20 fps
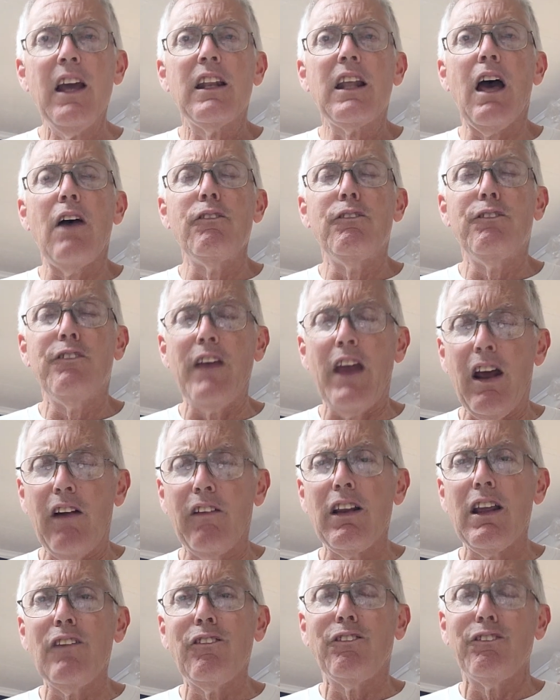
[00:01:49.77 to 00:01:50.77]
The
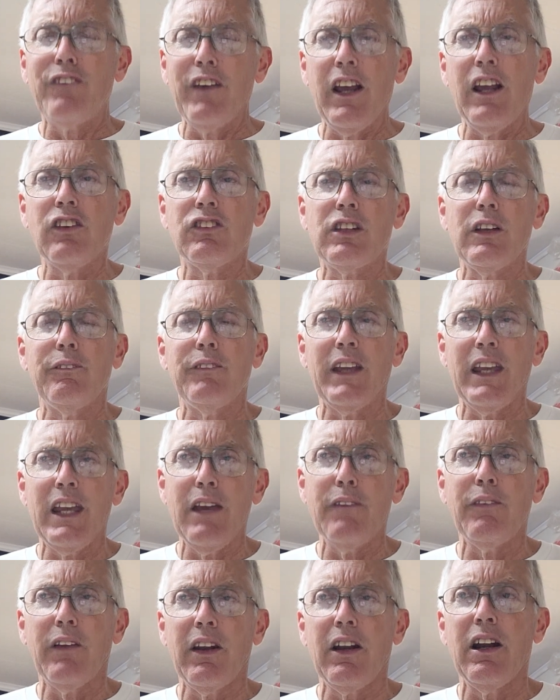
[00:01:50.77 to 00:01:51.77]
very face of
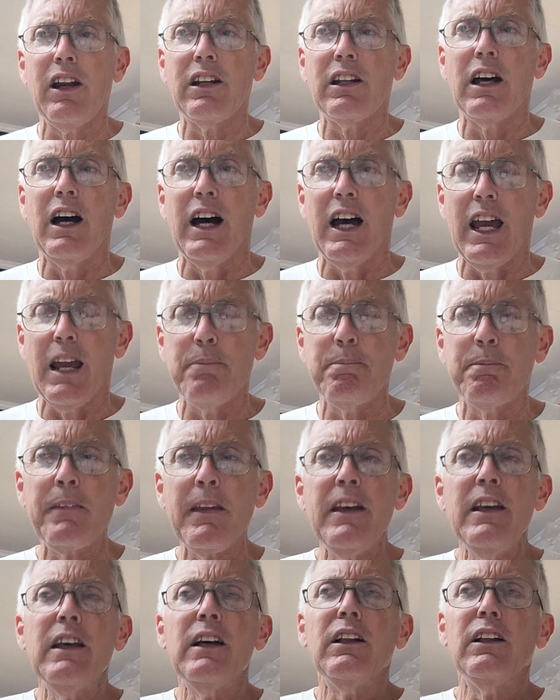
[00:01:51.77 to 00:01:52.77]
evil in their time.
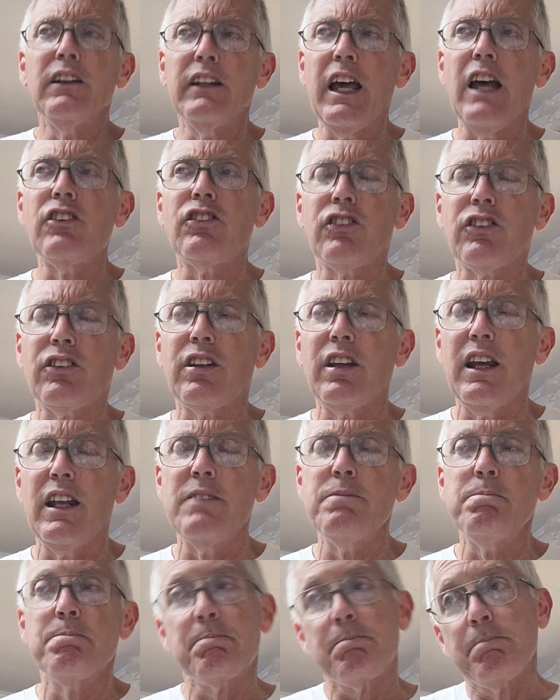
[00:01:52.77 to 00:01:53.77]
Less
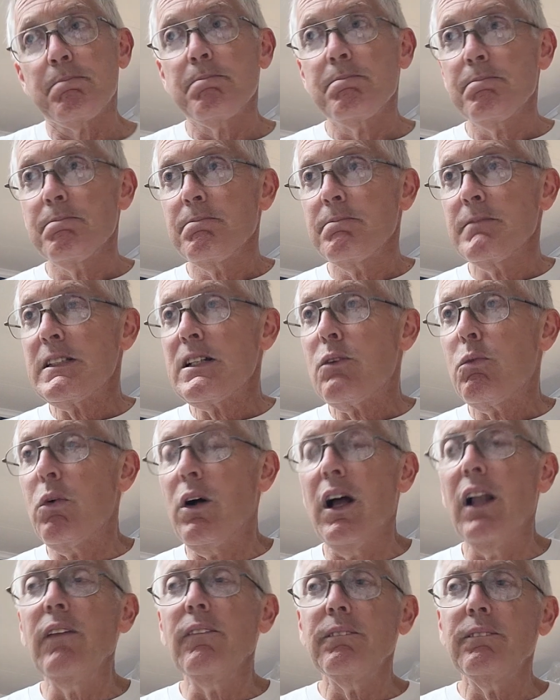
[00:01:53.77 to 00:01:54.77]
than,
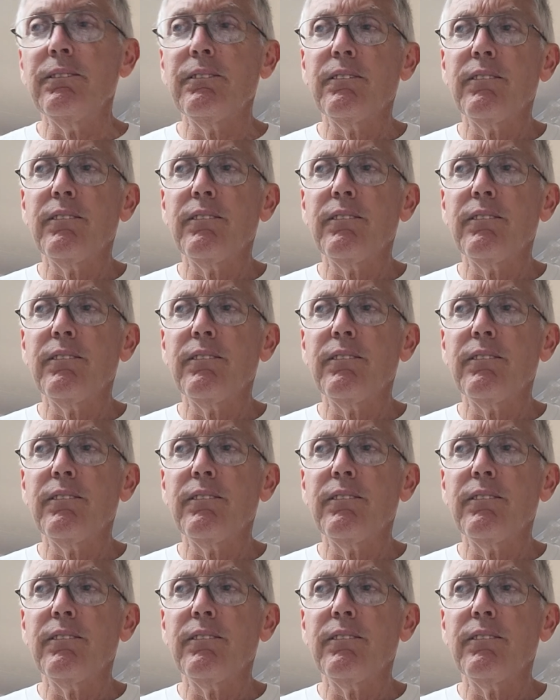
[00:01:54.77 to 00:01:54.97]
well,